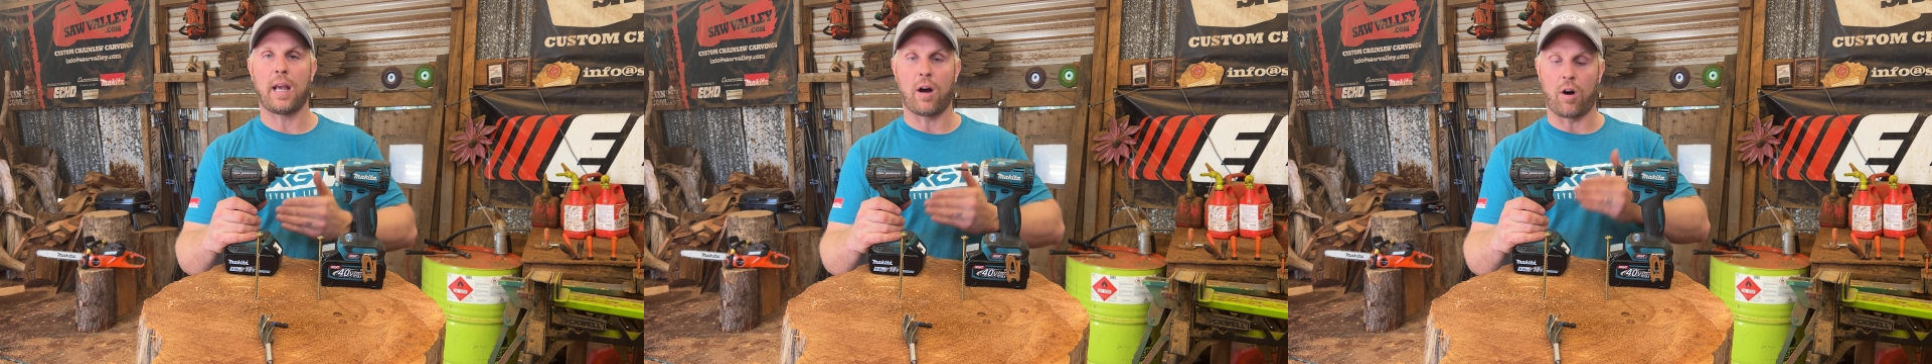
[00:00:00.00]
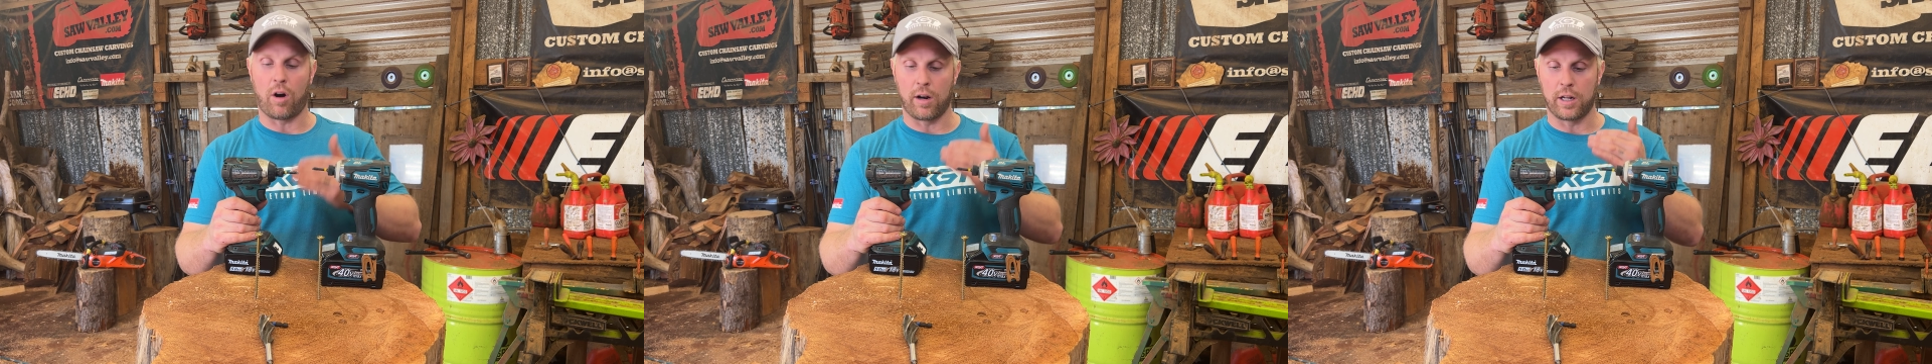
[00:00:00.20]

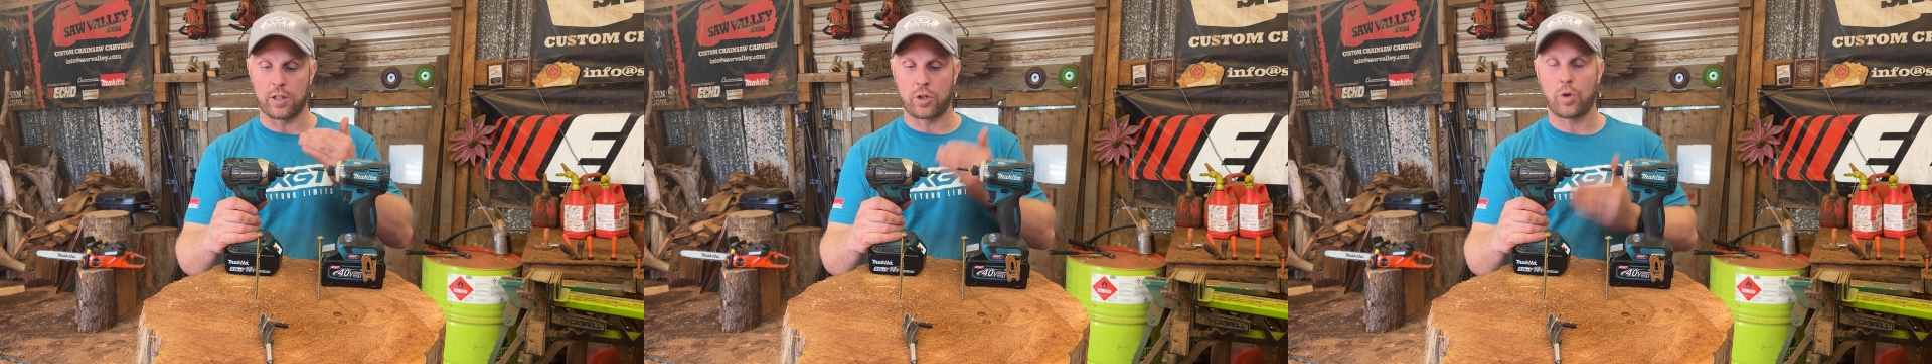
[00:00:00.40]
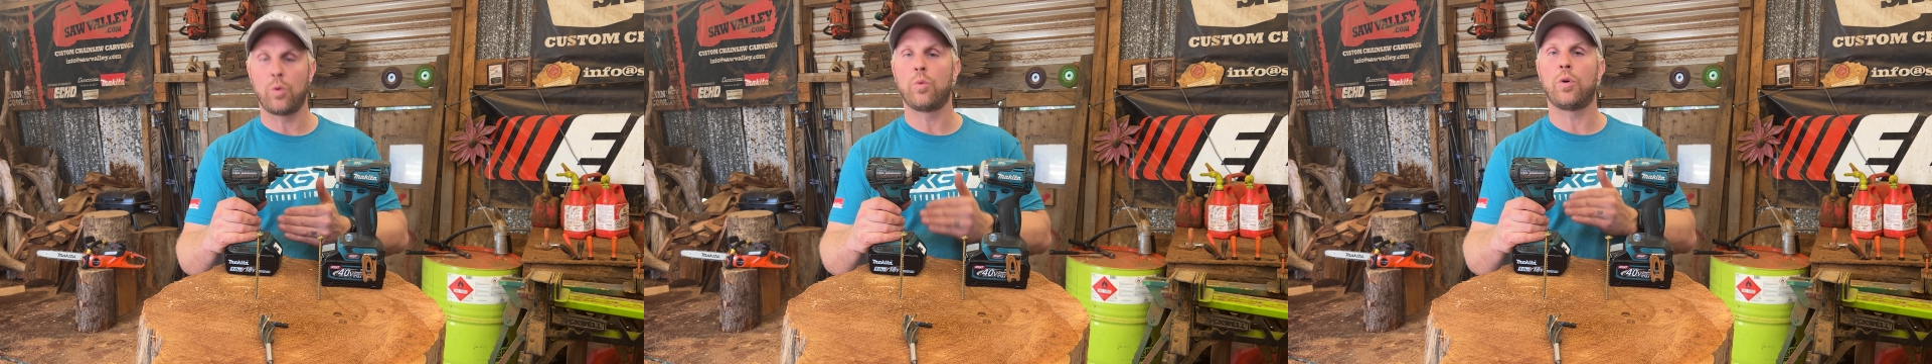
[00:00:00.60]
on a
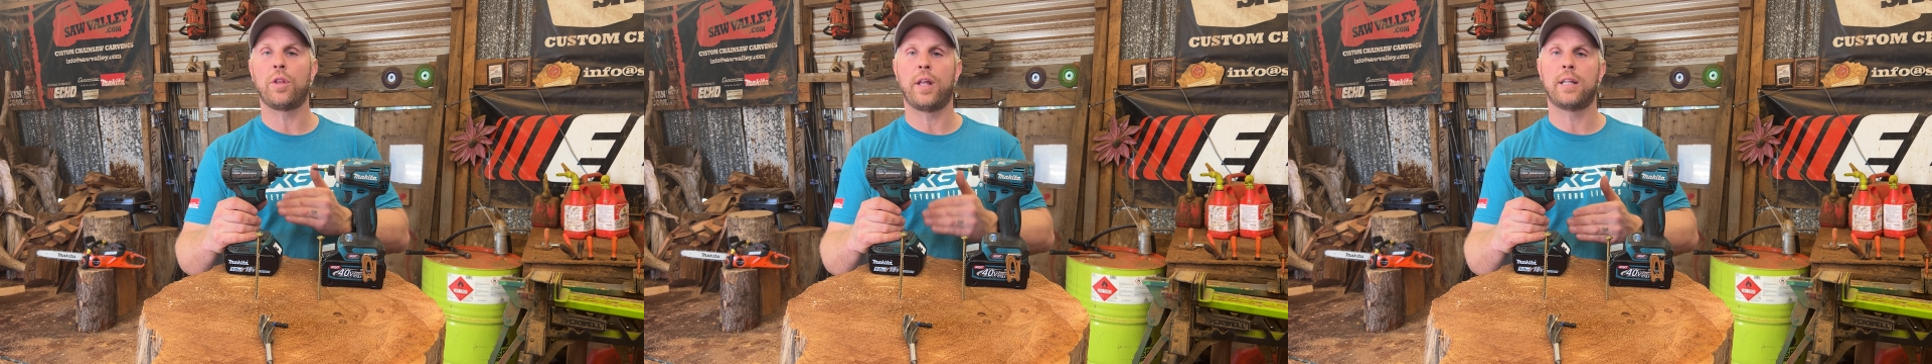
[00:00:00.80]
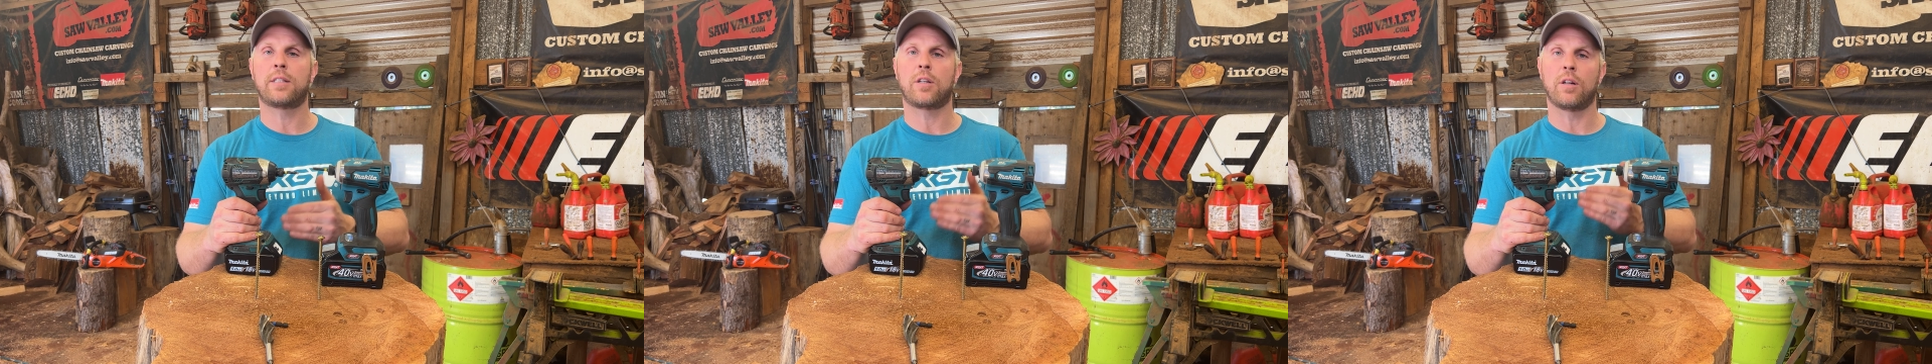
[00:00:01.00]
tool
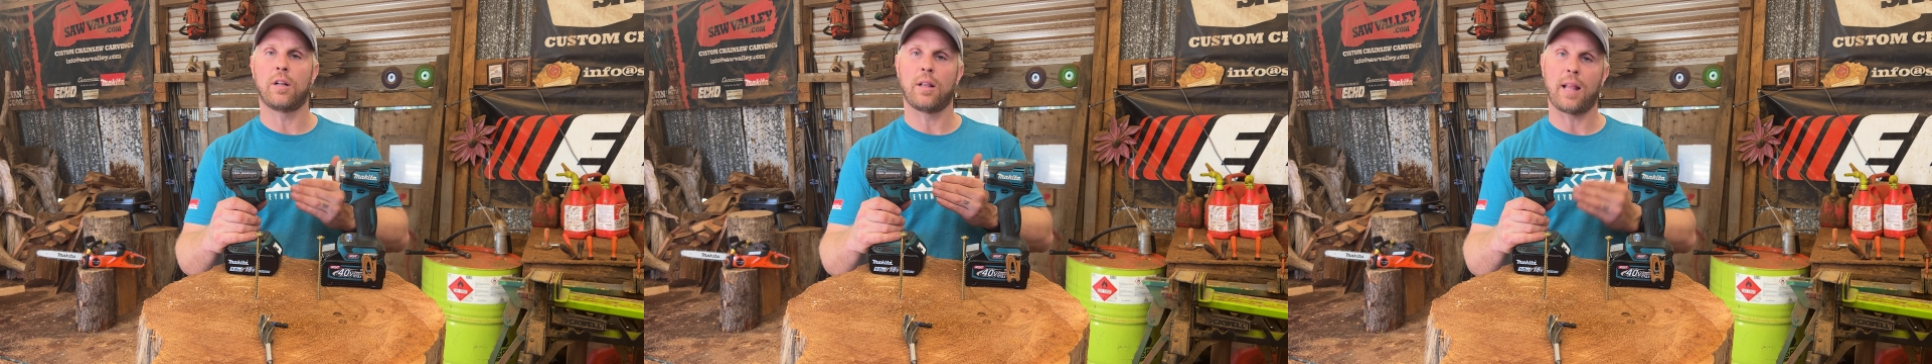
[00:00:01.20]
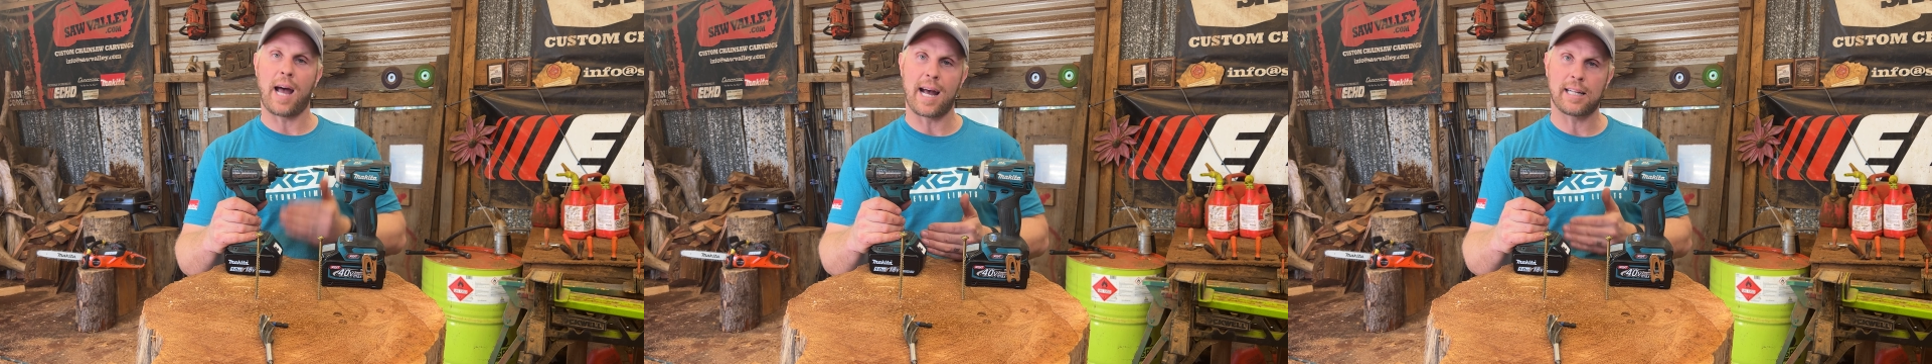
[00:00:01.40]
that's gonna
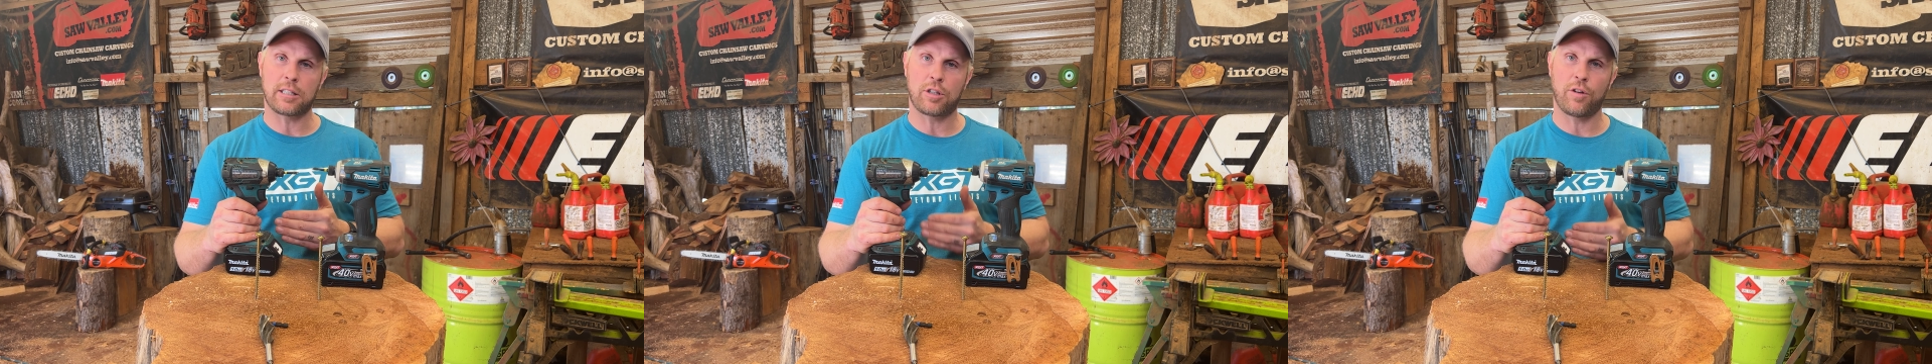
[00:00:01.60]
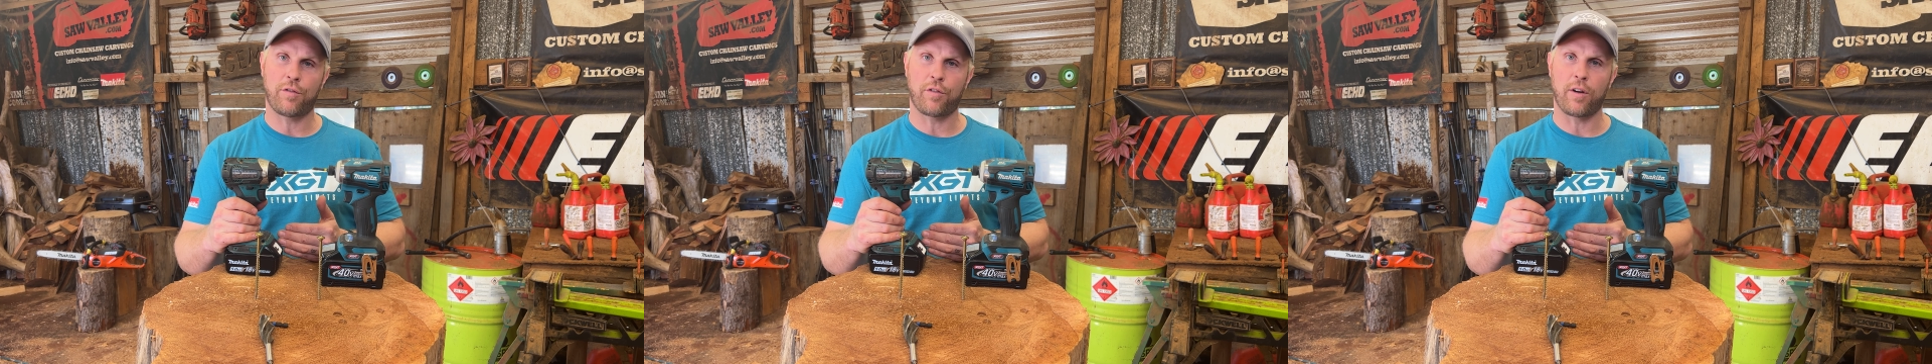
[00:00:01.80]

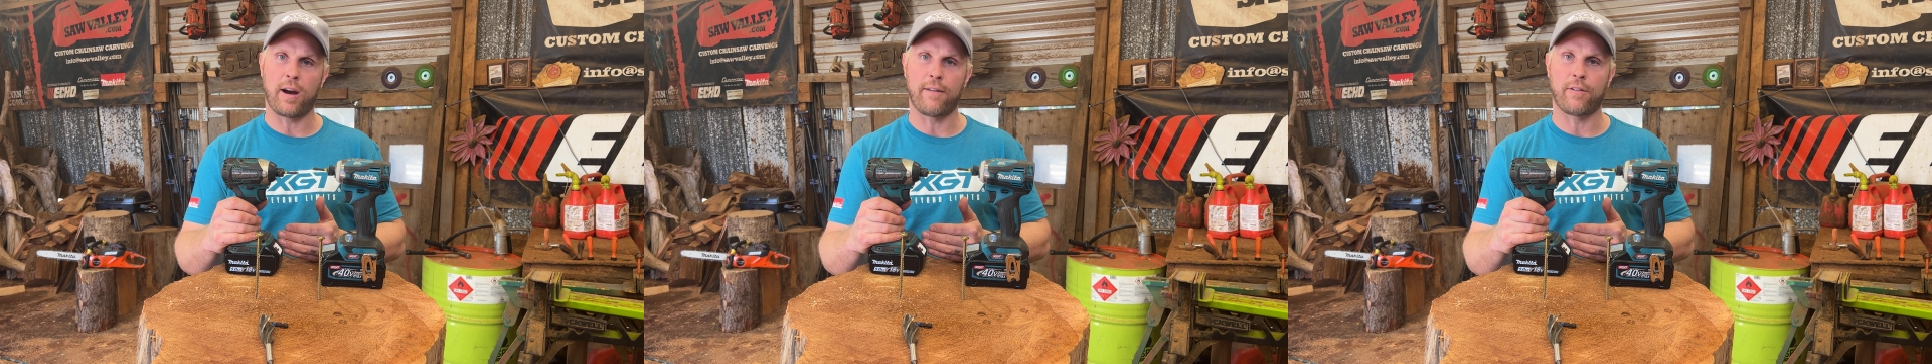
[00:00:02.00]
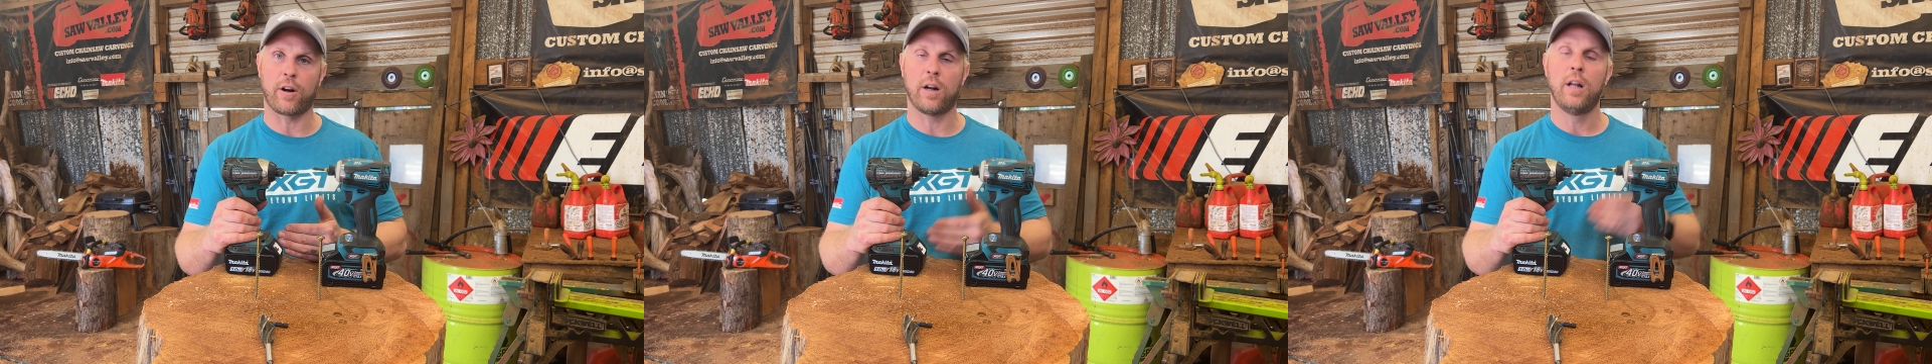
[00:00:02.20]
last you
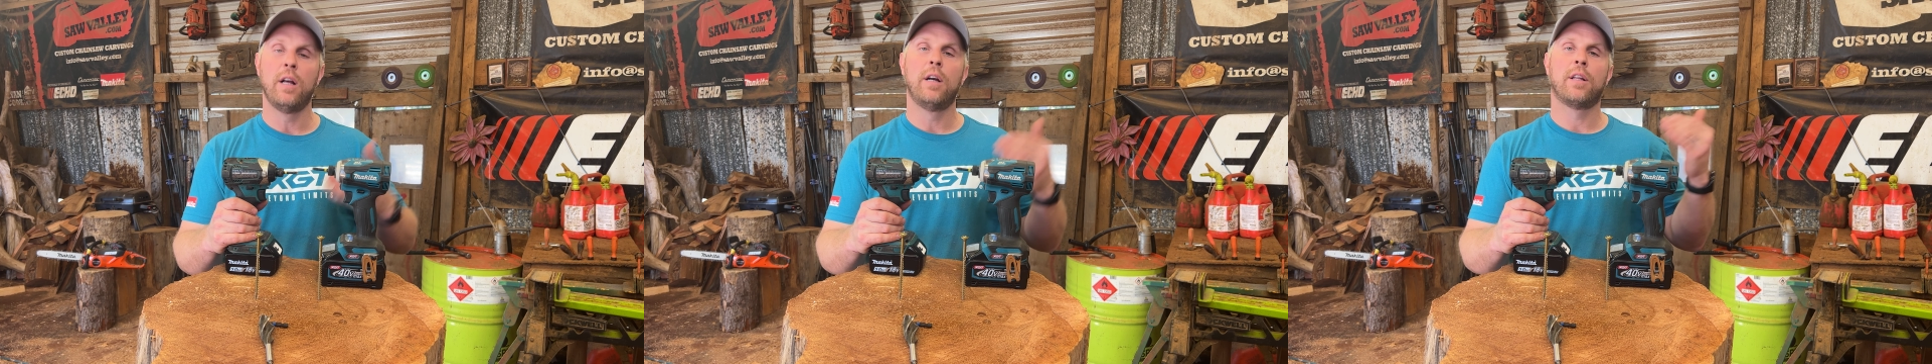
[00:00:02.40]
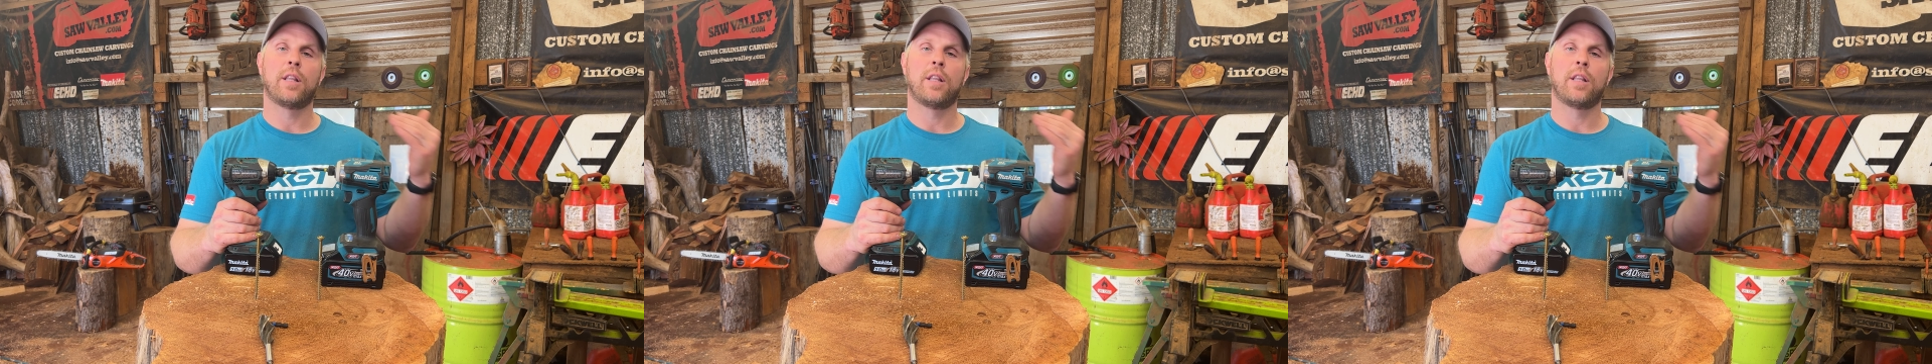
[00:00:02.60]
forever